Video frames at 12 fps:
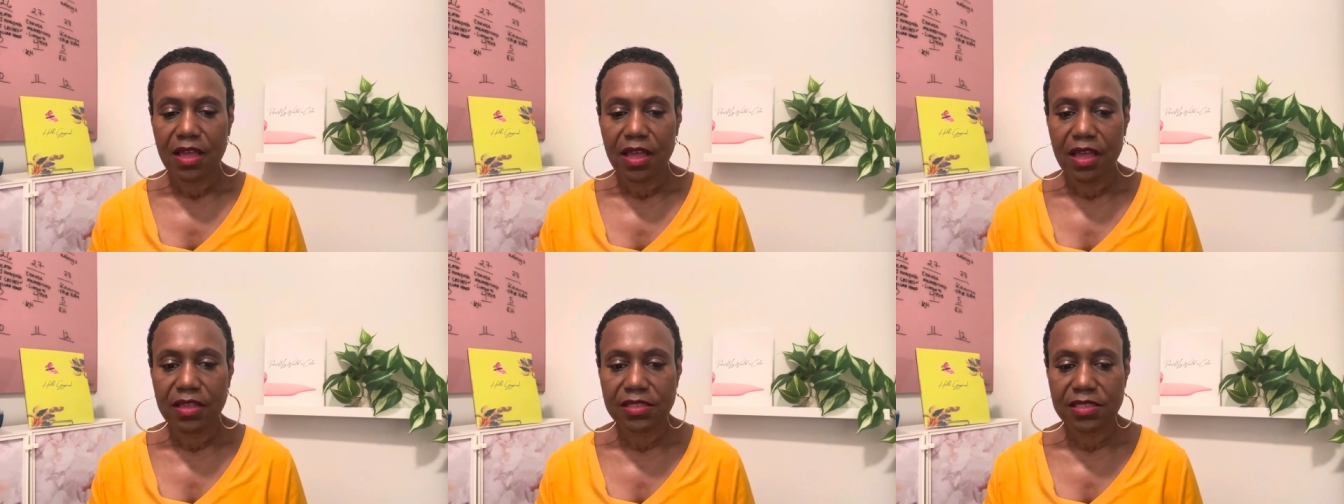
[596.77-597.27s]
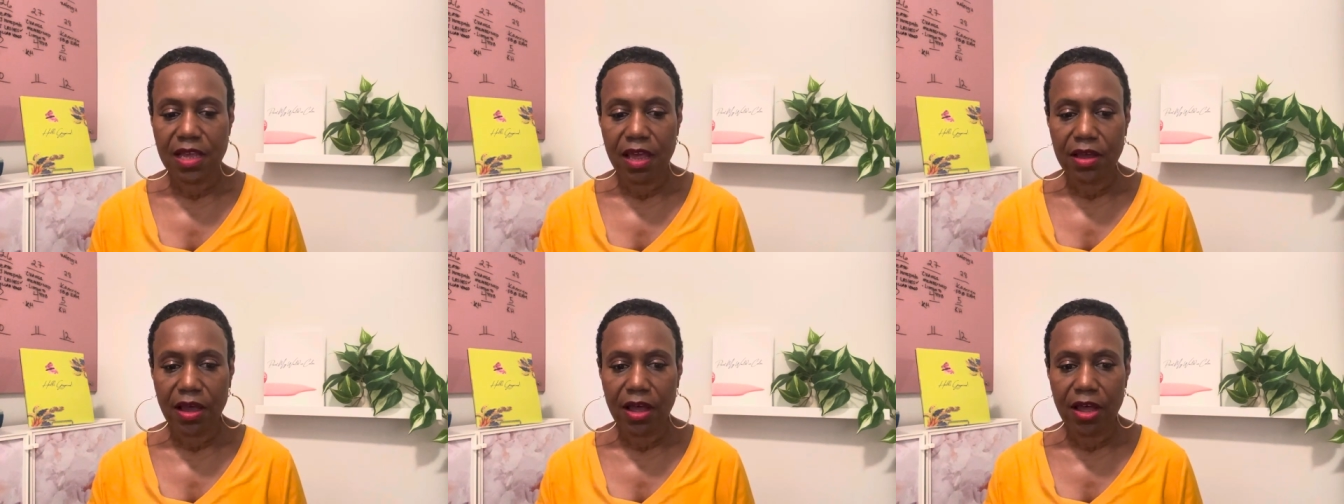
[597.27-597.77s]
Instead
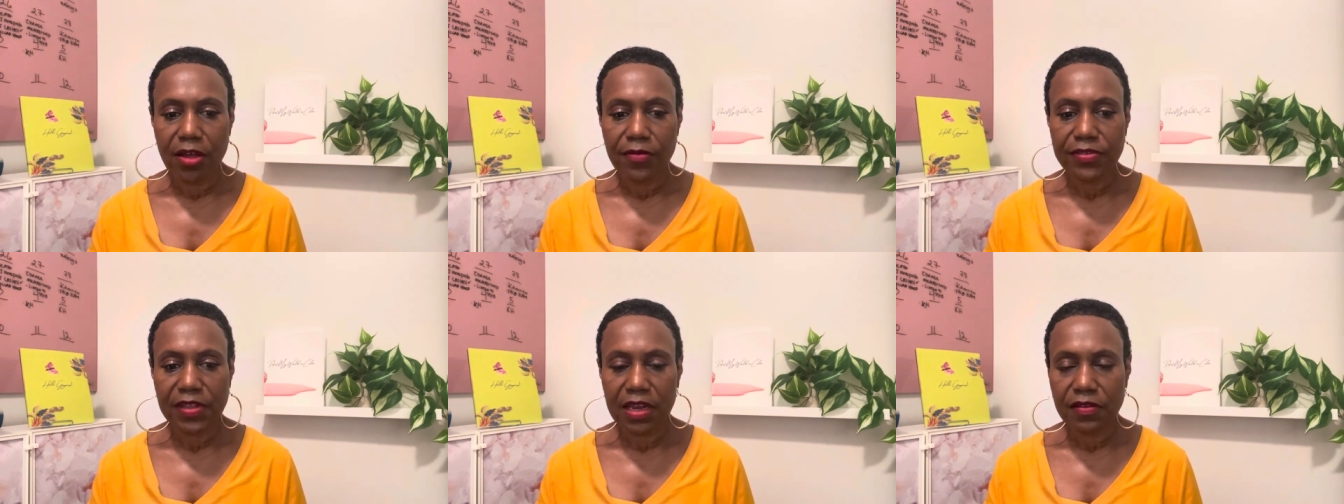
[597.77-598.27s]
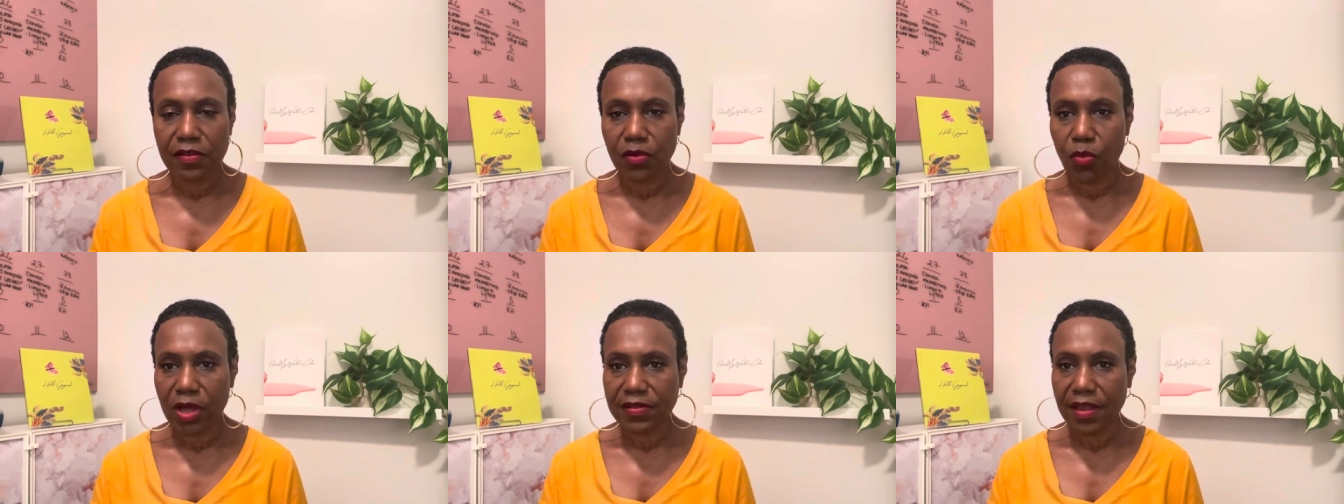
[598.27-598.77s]
of say, this is a
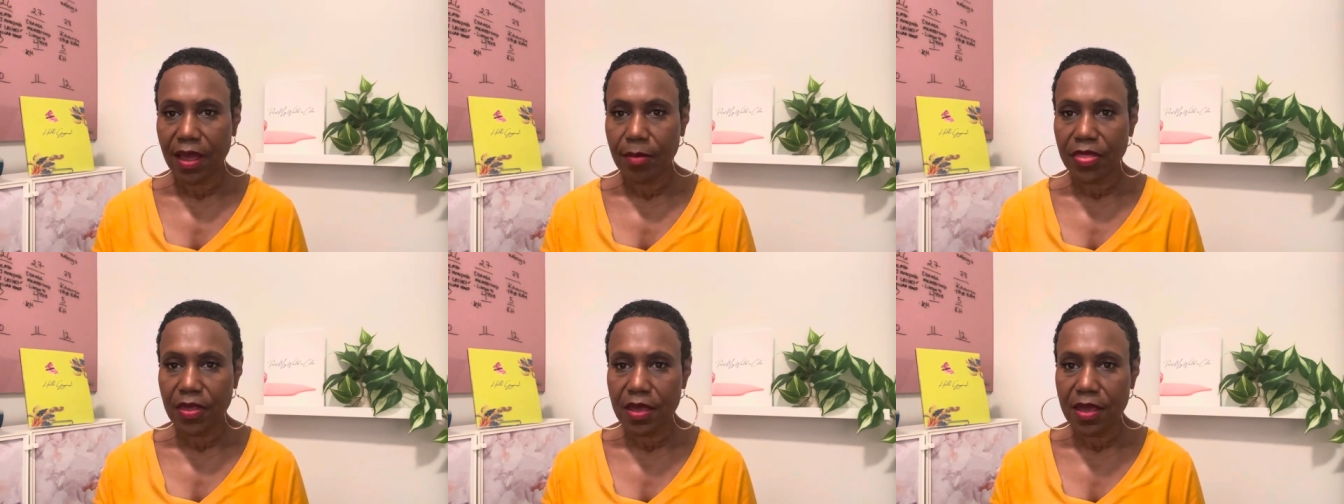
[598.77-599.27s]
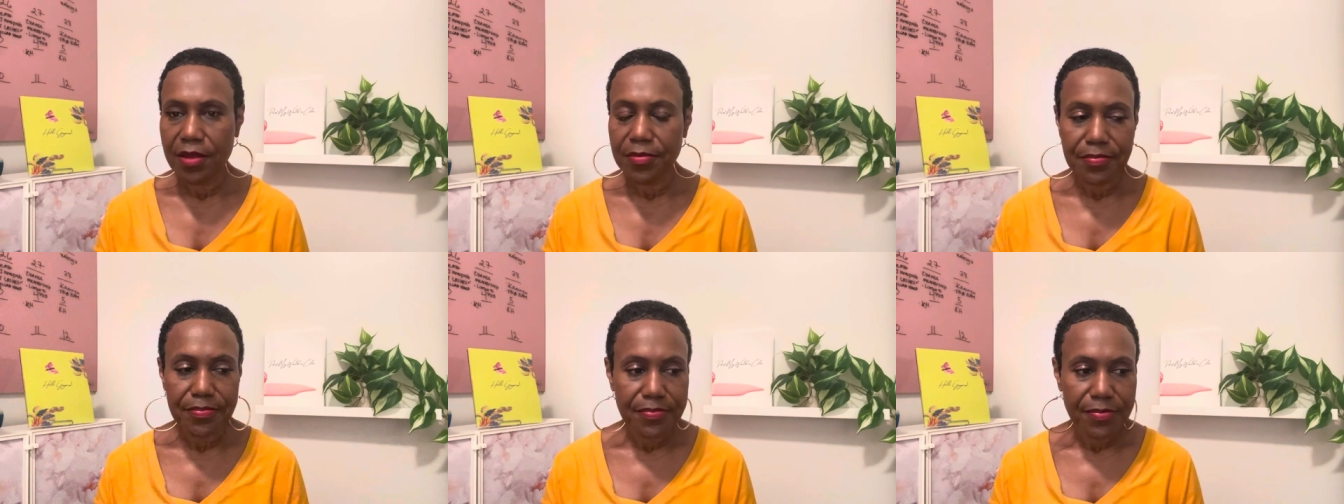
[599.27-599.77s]
one-time thing
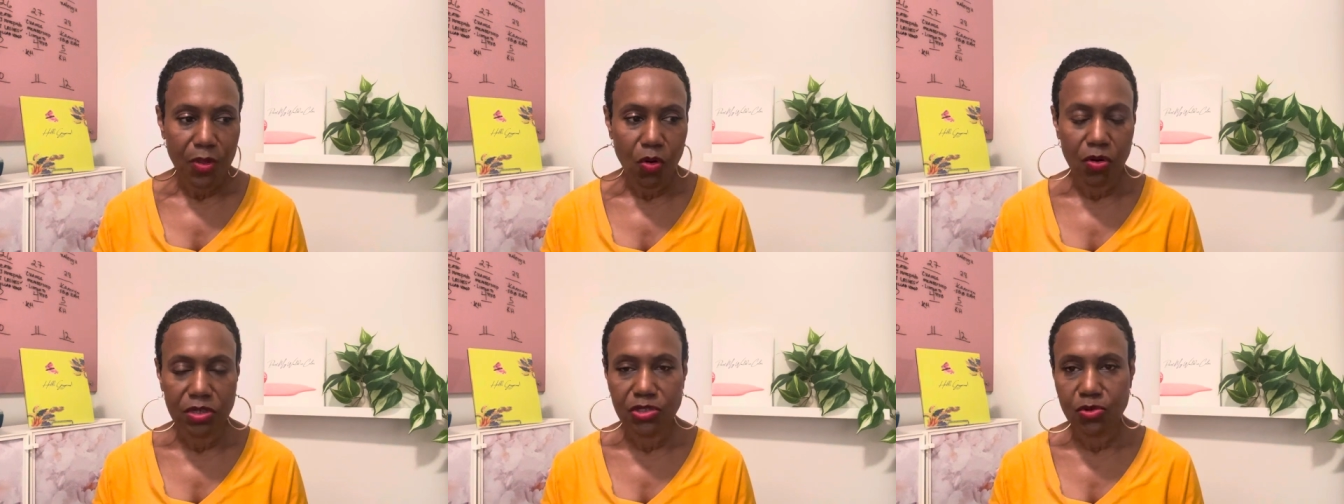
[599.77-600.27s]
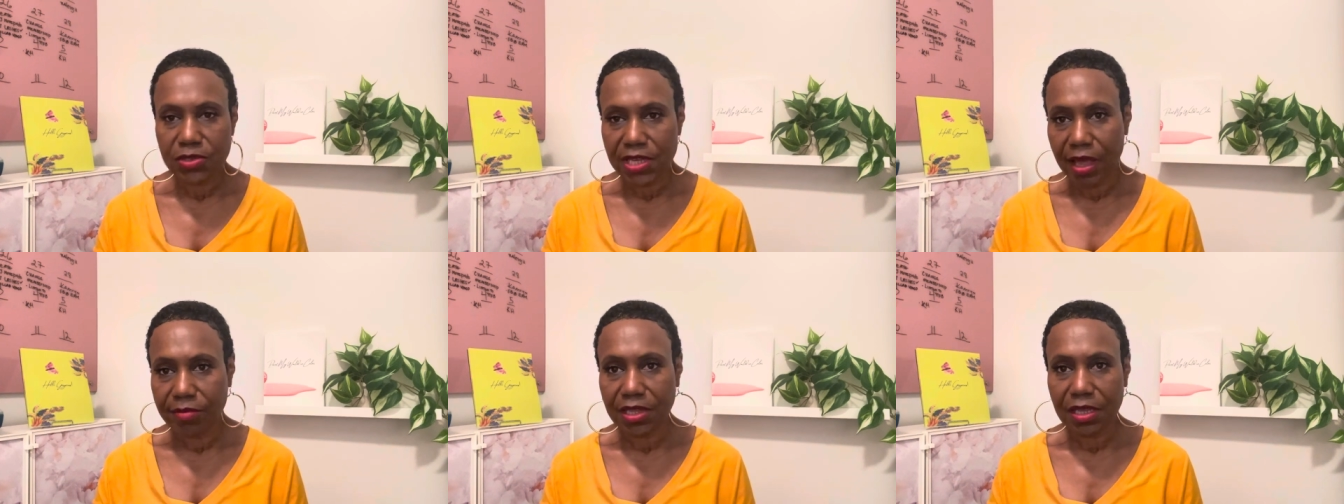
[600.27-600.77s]
or a
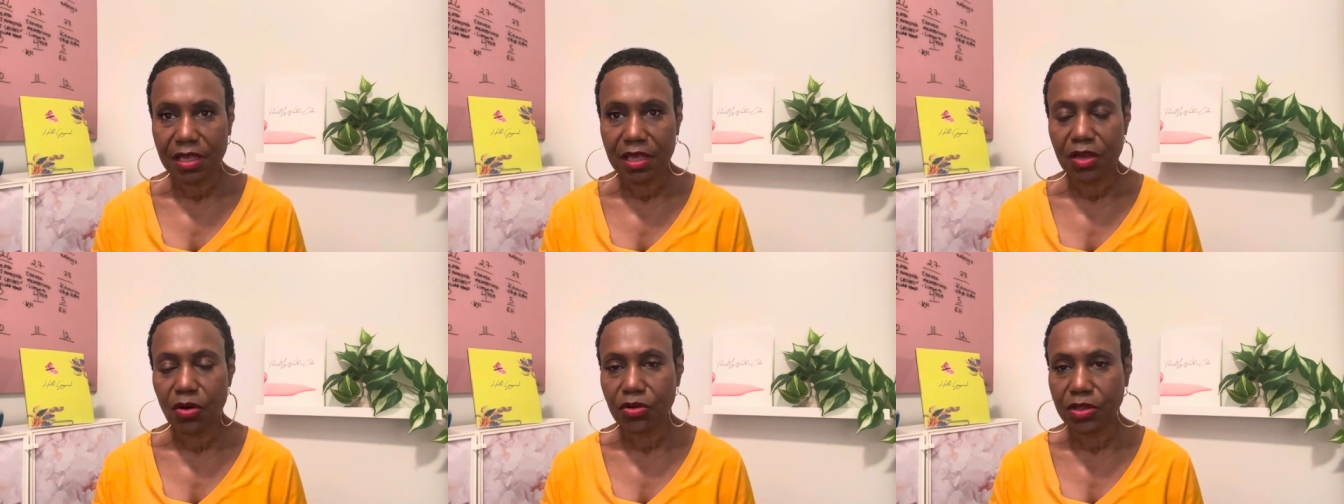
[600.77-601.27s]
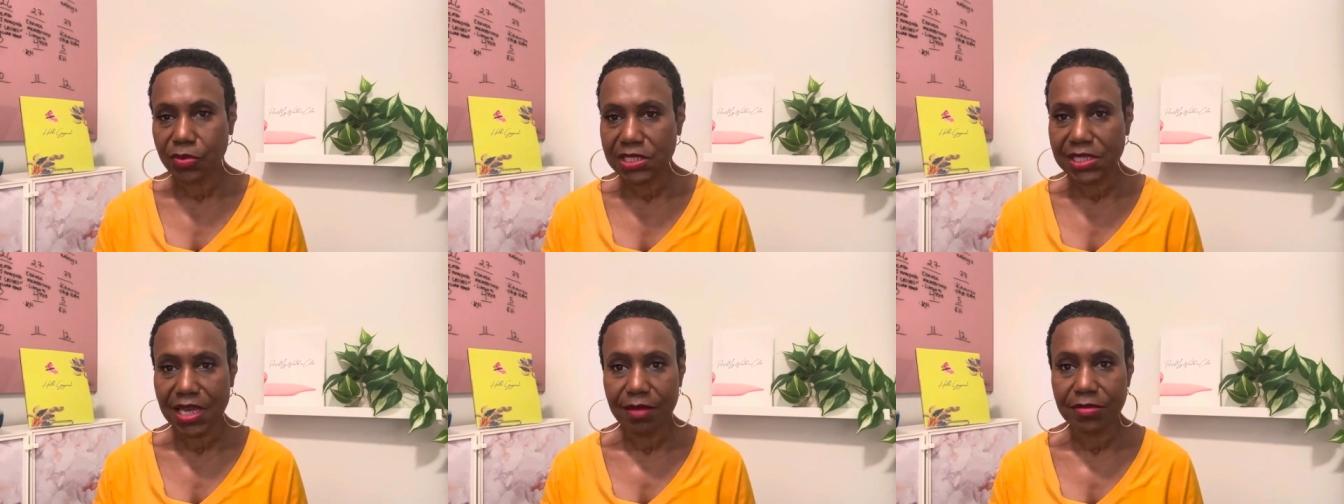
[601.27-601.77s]
2-time thing or a
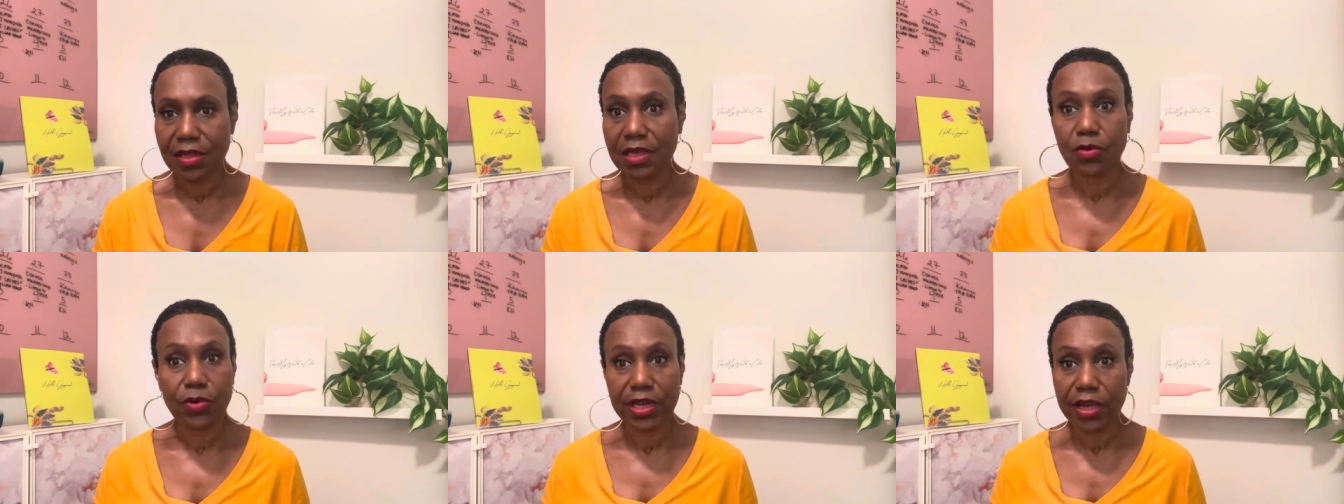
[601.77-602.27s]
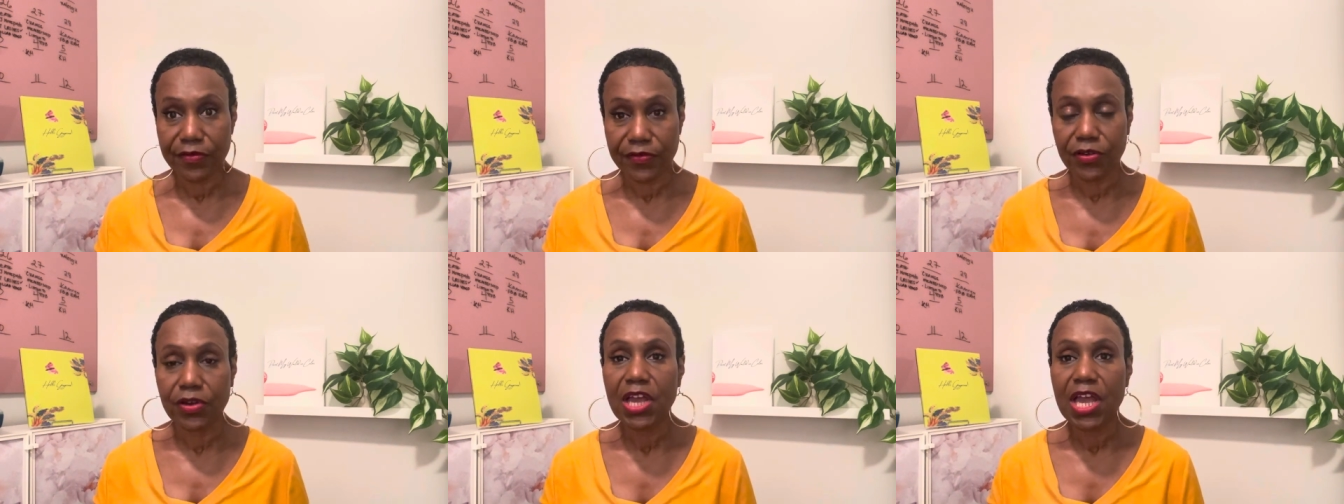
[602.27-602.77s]
3-time thing,
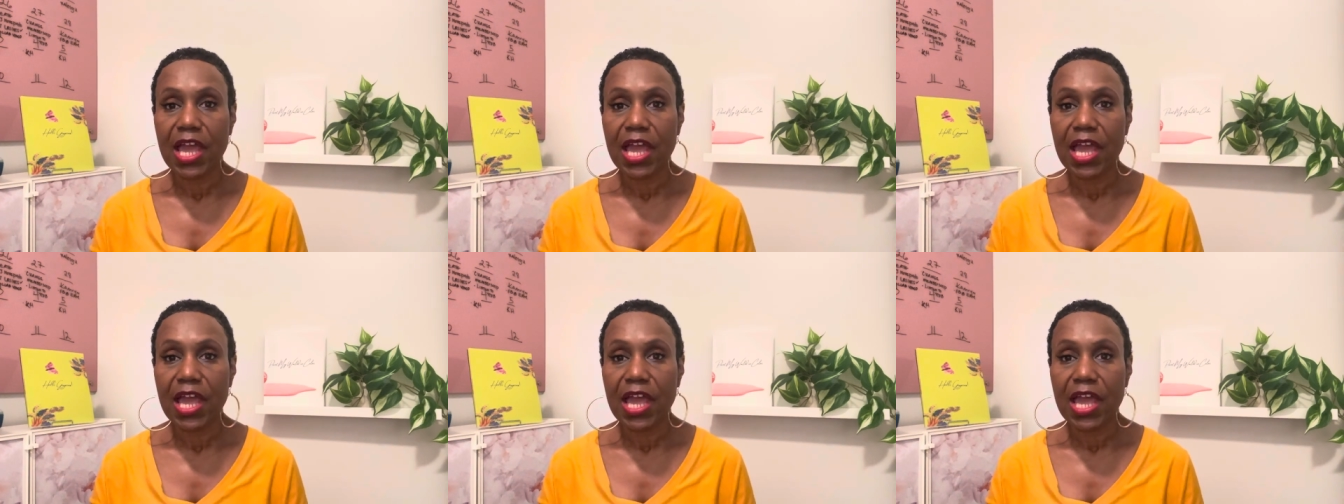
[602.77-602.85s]
whatever.